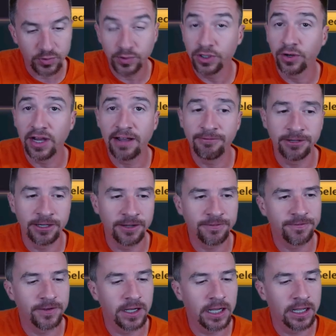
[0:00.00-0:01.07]
We don't have enough
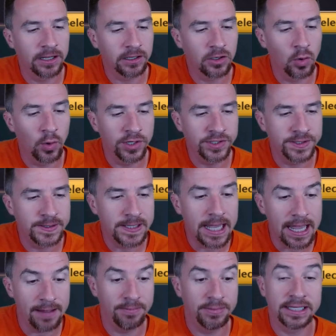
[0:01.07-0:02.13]
coins
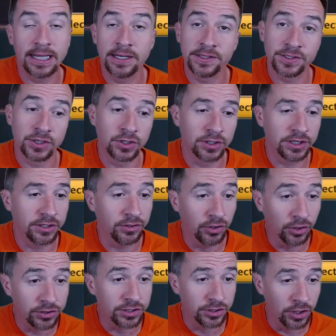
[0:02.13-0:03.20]
yet, but that is
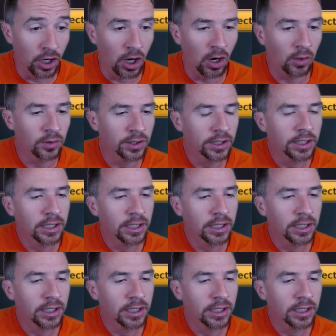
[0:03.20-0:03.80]
good to know.